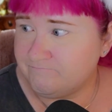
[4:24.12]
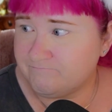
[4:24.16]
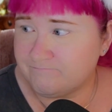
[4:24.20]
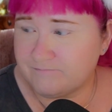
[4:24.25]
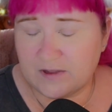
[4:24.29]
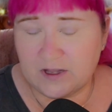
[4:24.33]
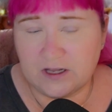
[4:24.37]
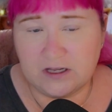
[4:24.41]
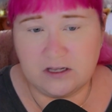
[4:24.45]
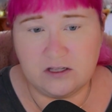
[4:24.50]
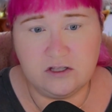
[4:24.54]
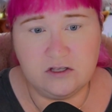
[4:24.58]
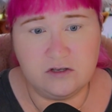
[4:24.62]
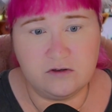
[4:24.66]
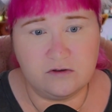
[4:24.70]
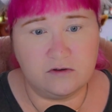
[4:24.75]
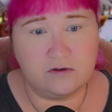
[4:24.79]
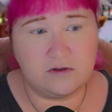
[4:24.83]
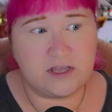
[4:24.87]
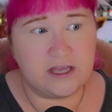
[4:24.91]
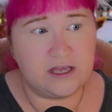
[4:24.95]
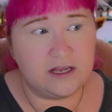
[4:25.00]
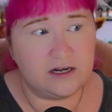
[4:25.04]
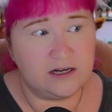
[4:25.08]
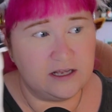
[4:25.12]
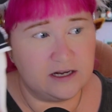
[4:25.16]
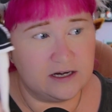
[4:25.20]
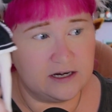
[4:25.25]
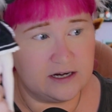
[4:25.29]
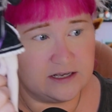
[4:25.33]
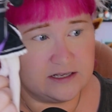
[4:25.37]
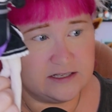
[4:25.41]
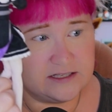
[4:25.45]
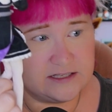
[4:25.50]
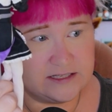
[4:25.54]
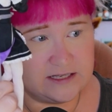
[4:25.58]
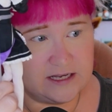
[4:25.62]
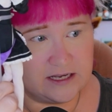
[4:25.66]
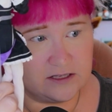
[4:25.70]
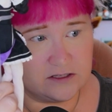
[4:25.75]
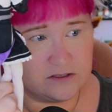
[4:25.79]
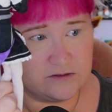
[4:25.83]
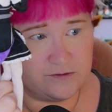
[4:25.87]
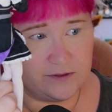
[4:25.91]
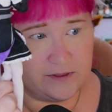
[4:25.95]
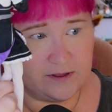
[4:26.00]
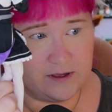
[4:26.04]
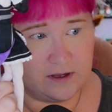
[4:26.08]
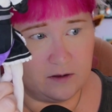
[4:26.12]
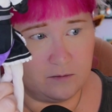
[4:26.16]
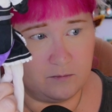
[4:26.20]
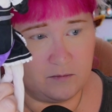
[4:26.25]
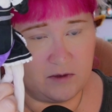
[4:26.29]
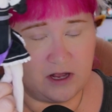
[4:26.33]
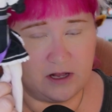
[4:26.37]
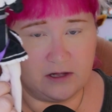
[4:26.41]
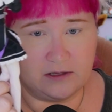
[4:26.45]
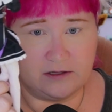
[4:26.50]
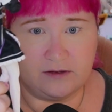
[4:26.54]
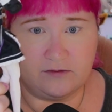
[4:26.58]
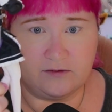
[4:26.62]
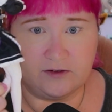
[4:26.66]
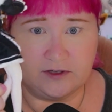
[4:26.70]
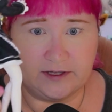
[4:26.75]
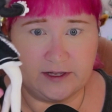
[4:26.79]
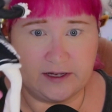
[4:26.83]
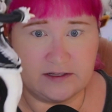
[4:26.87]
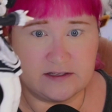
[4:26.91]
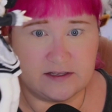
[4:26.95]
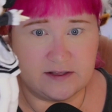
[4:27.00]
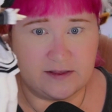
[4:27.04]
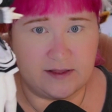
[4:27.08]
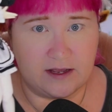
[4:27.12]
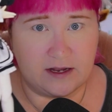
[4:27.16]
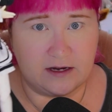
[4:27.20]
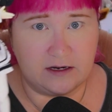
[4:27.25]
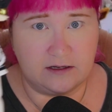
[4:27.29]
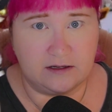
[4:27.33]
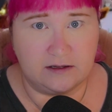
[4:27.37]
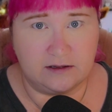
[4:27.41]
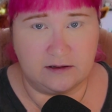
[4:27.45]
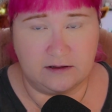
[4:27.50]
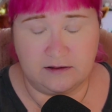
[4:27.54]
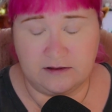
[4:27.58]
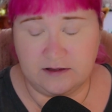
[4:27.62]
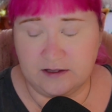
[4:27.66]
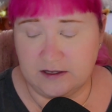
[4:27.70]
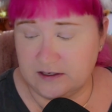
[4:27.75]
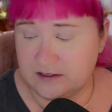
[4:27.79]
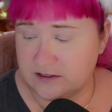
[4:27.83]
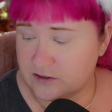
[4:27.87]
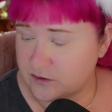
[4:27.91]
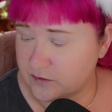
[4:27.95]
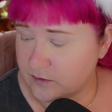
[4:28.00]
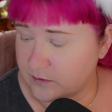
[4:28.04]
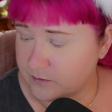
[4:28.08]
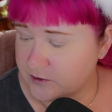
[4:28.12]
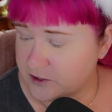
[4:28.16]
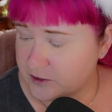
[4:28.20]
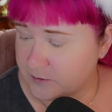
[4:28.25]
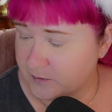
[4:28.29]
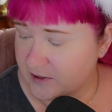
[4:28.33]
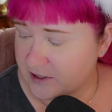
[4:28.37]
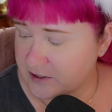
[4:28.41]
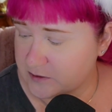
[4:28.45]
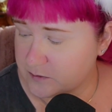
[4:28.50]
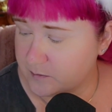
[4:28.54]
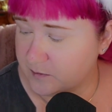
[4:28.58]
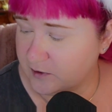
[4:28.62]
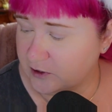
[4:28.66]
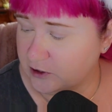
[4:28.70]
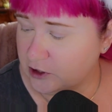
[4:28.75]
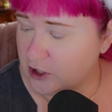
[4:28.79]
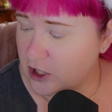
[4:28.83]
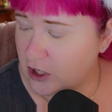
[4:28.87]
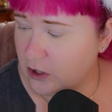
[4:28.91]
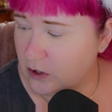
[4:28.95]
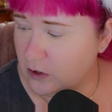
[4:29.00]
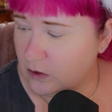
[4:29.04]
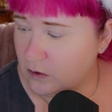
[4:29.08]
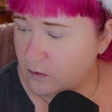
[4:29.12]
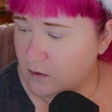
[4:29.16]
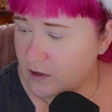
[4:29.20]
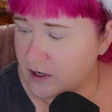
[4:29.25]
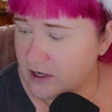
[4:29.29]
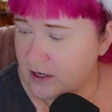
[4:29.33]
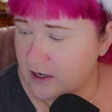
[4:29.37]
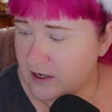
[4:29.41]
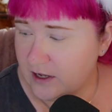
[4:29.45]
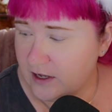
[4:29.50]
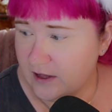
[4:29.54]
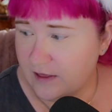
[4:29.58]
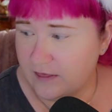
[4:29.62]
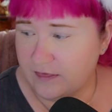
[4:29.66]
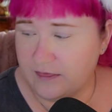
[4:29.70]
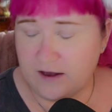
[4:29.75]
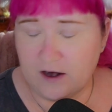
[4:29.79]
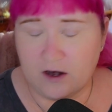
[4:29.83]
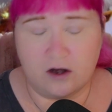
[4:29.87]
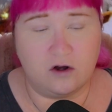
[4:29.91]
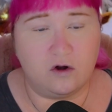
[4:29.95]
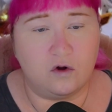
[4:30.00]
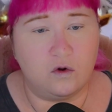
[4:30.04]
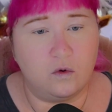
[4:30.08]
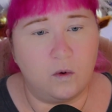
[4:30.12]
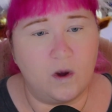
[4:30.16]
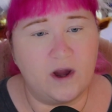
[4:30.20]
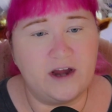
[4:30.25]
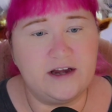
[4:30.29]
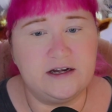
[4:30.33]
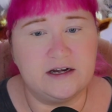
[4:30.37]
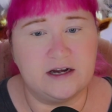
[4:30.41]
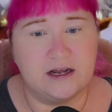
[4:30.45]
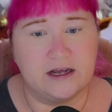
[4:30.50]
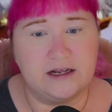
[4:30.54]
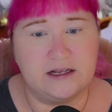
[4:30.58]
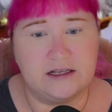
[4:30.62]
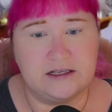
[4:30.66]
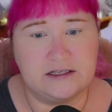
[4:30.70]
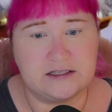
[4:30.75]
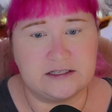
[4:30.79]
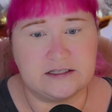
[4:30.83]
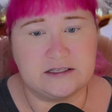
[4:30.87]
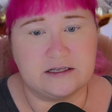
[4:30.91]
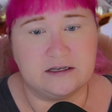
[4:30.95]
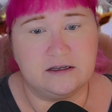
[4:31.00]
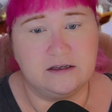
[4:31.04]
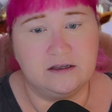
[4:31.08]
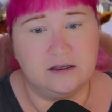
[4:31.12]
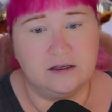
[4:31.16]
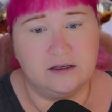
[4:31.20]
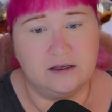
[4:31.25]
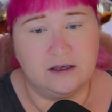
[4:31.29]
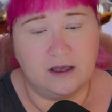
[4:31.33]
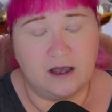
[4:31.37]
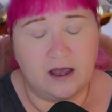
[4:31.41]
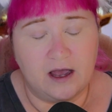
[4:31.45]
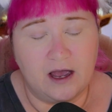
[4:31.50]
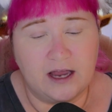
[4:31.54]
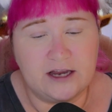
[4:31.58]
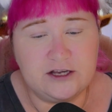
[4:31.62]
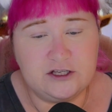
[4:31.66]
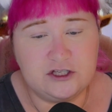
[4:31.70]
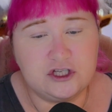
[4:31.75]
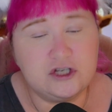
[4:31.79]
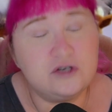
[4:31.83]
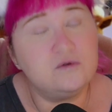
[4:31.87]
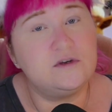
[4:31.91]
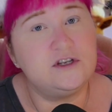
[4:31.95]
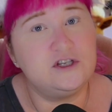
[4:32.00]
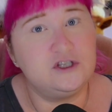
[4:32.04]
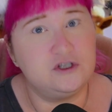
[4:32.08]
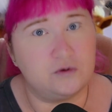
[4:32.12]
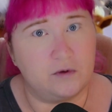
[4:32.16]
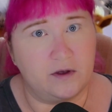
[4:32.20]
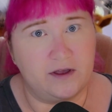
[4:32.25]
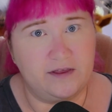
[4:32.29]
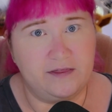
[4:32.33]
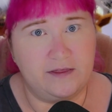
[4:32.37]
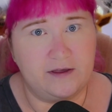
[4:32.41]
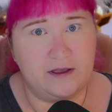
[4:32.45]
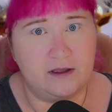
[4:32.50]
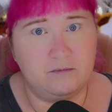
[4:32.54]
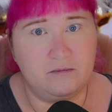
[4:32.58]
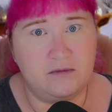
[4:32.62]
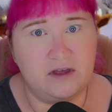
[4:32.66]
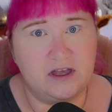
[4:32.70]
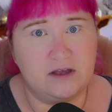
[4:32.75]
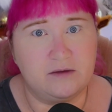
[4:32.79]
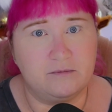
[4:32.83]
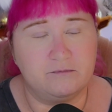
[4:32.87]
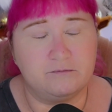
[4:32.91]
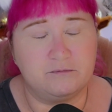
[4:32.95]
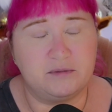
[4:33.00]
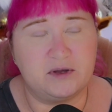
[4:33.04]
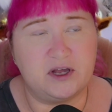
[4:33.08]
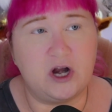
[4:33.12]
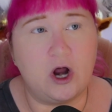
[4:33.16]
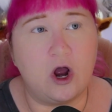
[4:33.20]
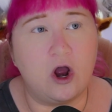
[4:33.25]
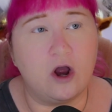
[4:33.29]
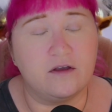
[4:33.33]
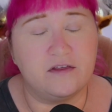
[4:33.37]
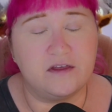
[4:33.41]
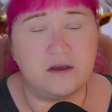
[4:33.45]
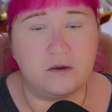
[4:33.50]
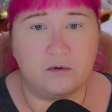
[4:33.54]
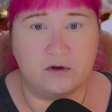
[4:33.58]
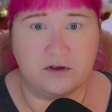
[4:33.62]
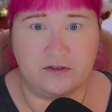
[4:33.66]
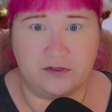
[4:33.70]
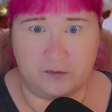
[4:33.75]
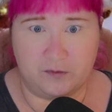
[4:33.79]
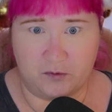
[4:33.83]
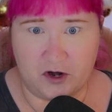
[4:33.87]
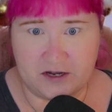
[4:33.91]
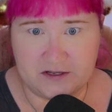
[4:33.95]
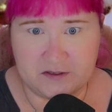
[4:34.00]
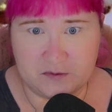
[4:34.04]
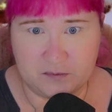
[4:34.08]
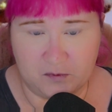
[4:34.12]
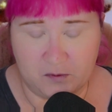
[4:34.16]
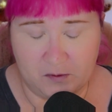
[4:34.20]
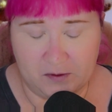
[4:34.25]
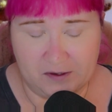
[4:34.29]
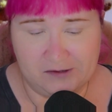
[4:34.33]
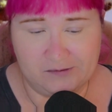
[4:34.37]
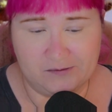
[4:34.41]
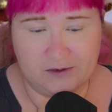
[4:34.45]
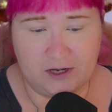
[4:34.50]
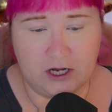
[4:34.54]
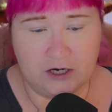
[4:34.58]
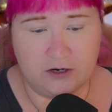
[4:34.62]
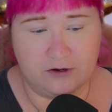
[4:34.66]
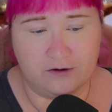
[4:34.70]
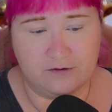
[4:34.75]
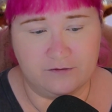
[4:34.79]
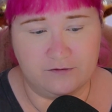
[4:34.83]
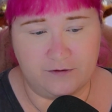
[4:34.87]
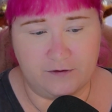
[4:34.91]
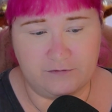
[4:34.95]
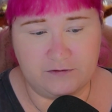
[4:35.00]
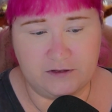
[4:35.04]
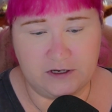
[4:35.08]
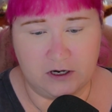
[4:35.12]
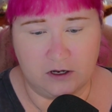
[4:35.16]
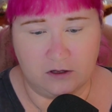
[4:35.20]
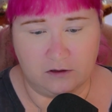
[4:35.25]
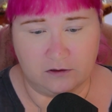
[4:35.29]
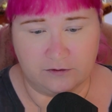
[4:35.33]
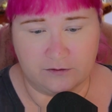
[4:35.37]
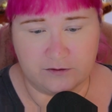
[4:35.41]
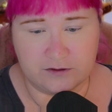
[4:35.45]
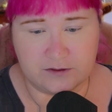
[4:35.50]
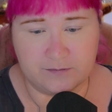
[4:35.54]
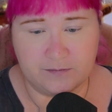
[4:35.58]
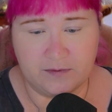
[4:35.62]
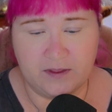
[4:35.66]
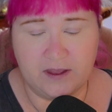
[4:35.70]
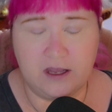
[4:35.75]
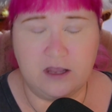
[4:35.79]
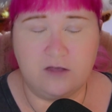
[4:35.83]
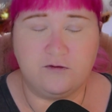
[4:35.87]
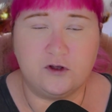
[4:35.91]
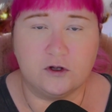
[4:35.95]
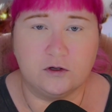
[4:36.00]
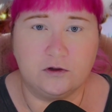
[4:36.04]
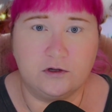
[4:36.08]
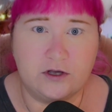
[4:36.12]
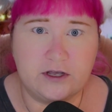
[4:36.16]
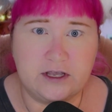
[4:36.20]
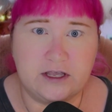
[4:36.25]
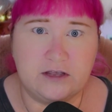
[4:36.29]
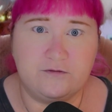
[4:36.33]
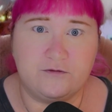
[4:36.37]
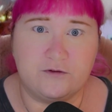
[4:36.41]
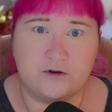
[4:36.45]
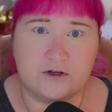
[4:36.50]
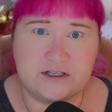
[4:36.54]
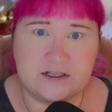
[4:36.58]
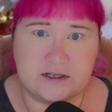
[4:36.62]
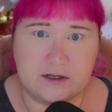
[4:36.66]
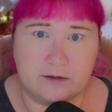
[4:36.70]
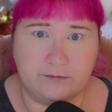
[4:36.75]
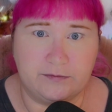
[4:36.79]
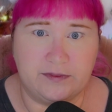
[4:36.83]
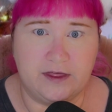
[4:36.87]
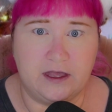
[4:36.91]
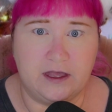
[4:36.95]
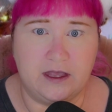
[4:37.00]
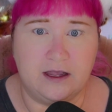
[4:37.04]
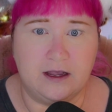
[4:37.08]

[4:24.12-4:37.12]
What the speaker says: You can get nice stands for them. I'll leave a link to that in the description box below. They are quite nice. I do enjoy them, but are they worth the price point? $150. If you're looking for something,